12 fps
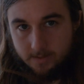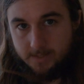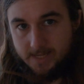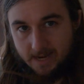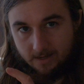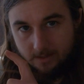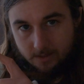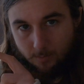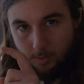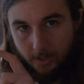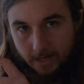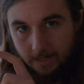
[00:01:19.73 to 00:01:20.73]
second
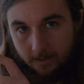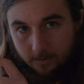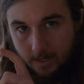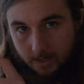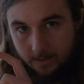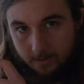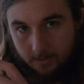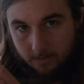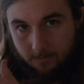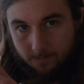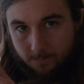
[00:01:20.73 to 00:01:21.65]
brain right here.